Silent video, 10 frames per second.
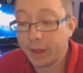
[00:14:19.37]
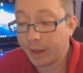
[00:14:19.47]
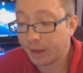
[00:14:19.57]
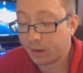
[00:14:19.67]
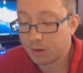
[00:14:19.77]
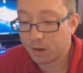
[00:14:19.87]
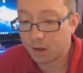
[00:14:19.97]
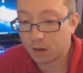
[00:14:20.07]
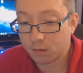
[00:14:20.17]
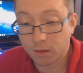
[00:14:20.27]
and
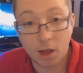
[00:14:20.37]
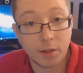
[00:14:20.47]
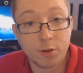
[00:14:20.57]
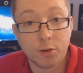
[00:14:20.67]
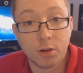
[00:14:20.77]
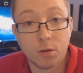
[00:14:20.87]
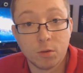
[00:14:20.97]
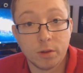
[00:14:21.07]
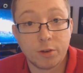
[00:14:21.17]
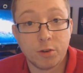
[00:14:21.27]
uh, I'll let you
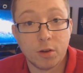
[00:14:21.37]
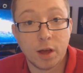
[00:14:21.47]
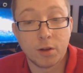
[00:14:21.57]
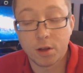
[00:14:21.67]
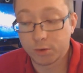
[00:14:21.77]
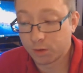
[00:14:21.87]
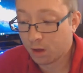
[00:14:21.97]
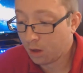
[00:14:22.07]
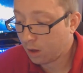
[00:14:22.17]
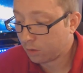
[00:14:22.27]
know let you know how it goes.
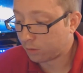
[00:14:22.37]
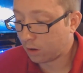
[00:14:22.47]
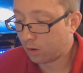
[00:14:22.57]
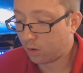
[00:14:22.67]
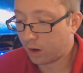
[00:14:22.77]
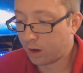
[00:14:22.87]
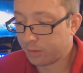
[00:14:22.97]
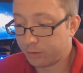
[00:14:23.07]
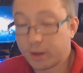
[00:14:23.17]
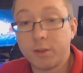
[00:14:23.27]
So uh,
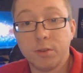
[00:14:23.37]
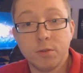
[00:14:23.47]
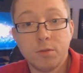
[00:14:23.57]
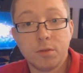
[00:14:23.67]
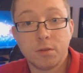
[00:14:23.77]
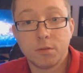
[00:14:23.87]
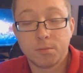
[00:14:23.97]
stay tuned.